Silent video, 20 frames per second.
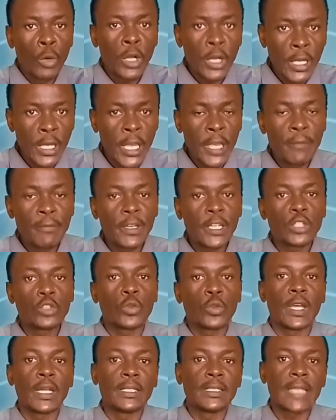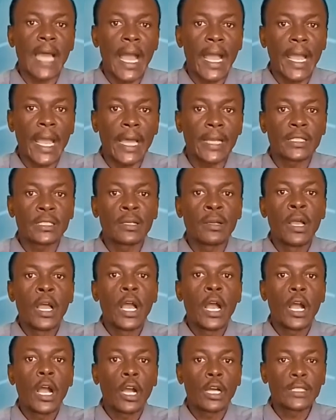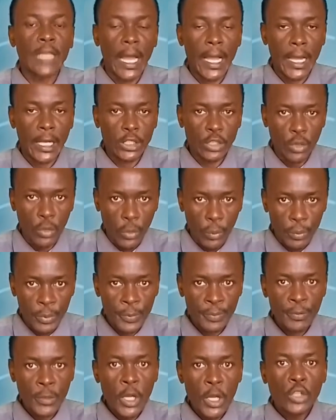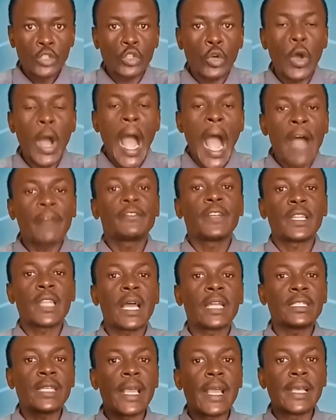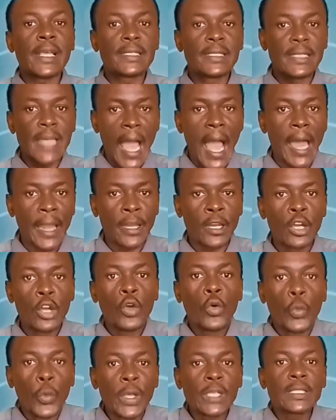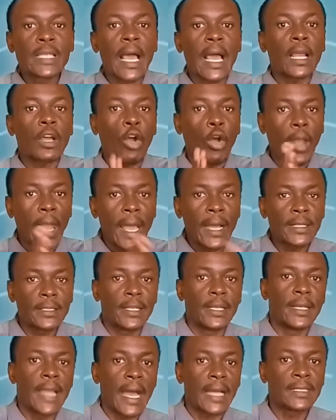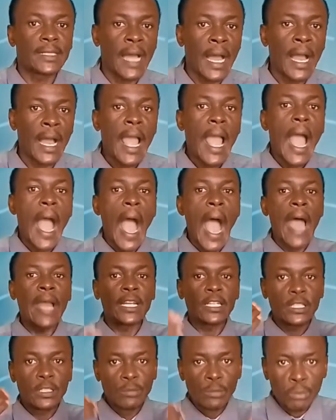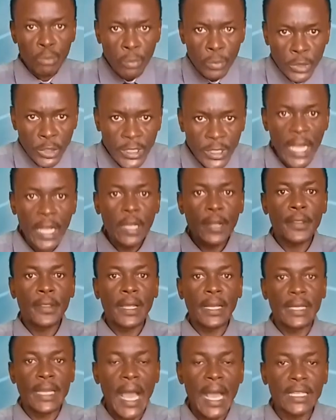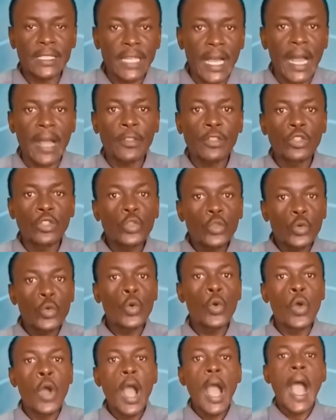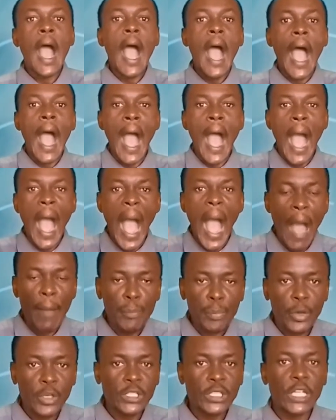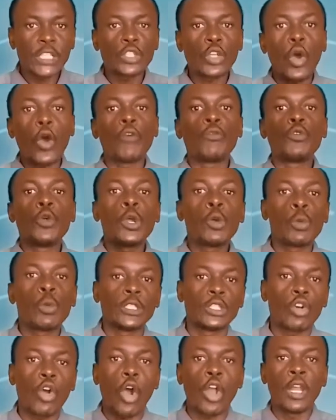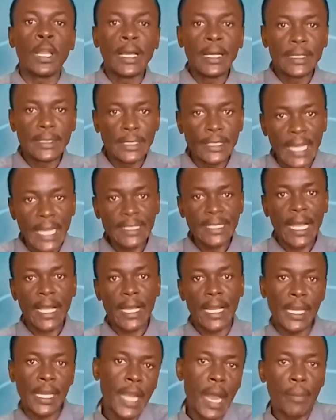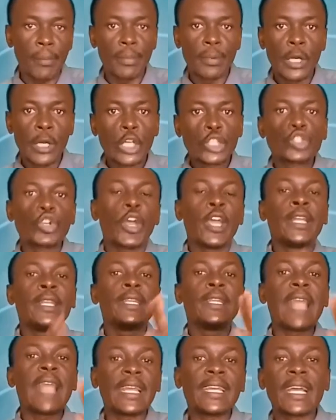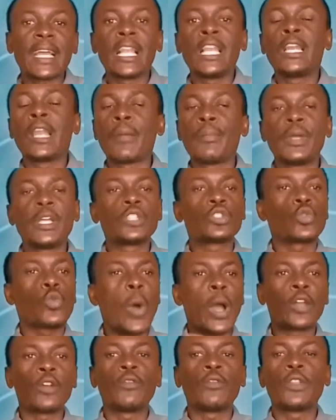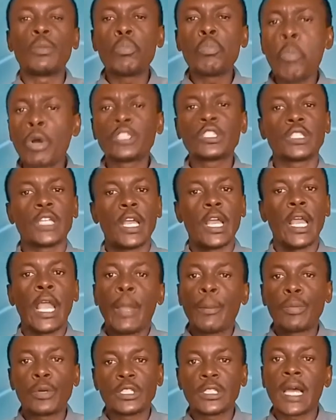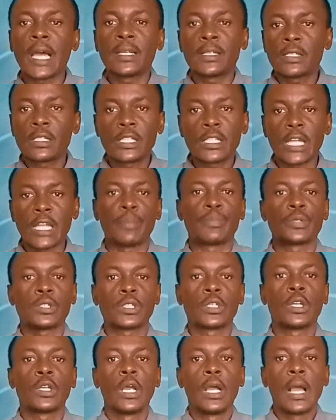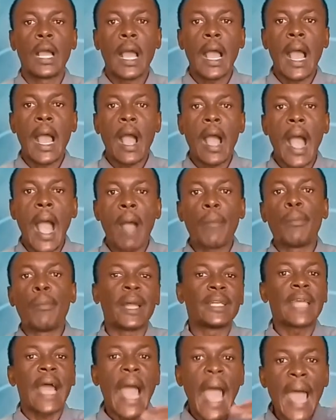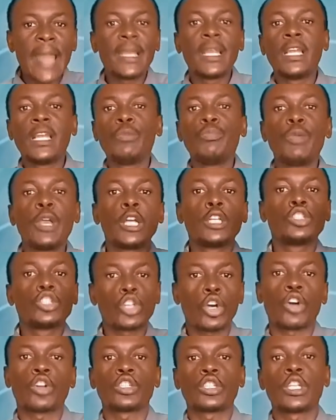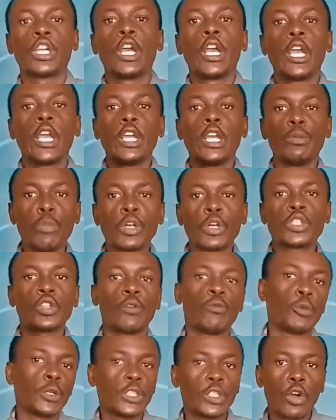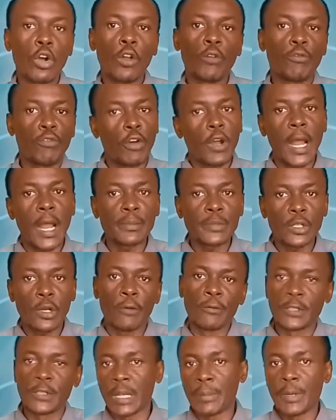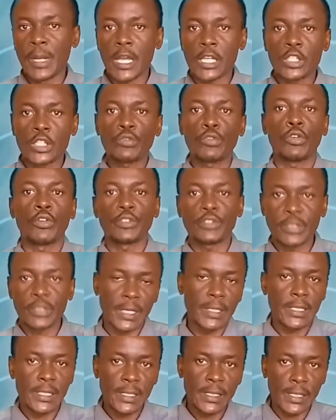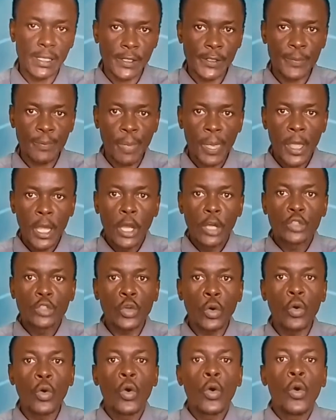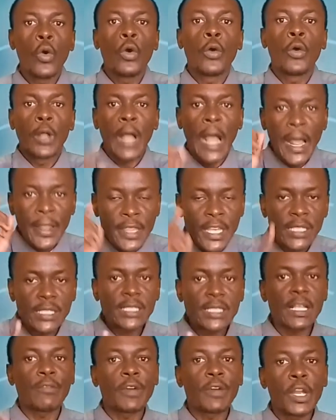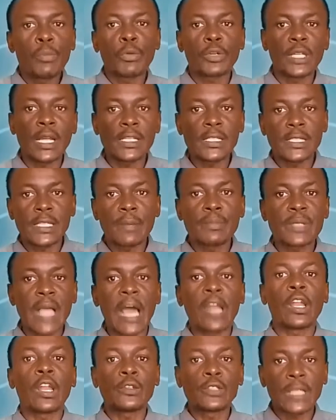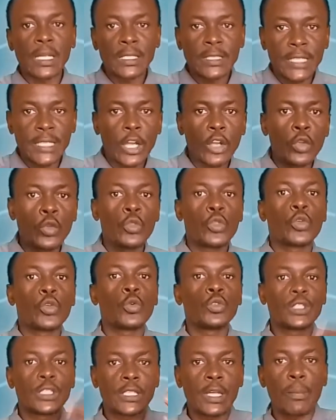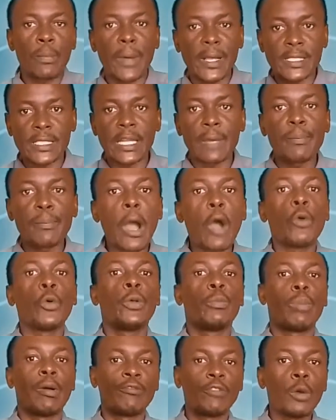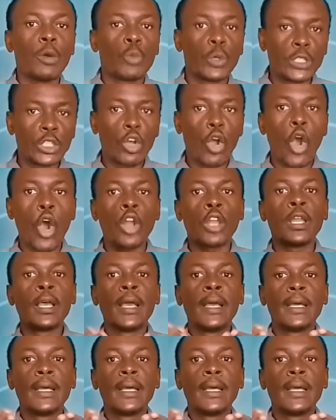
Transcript: give it to the target target group. So after that is done, we shall collect the data and take the data through a process of doing what you call data cleanup. So in the data cleanup is one of the most important steps, but hardly being taught in most of what you call forums or seminars or statistics. So this is a very important steps and I shall take you through step by step how we perform what you call